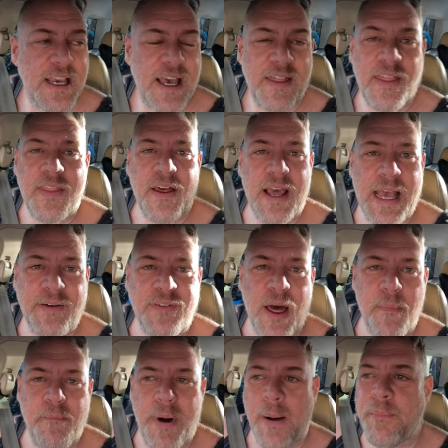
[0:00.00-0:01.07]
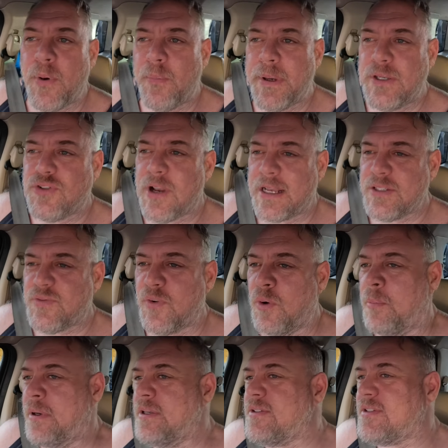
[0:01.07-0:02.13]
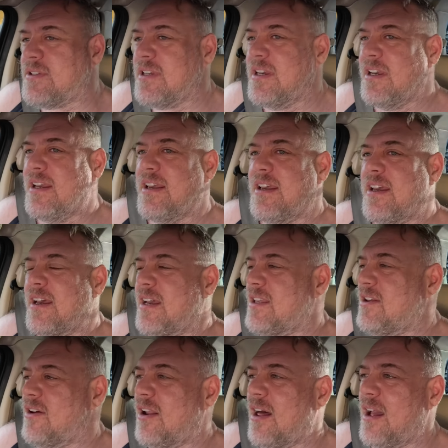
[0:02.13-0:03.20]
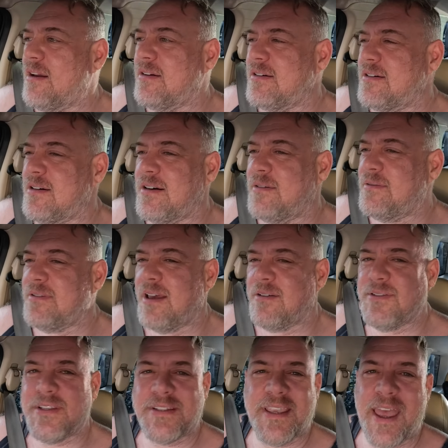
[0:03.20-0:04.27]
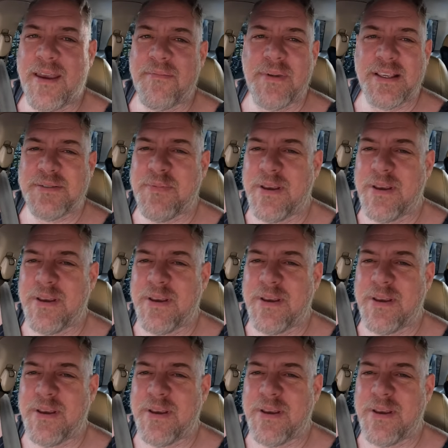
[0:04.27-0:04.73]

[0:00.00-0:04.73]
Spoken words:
and then they'll have like Bumblebee Transformers. And you're like, oh, I'm just getting mixed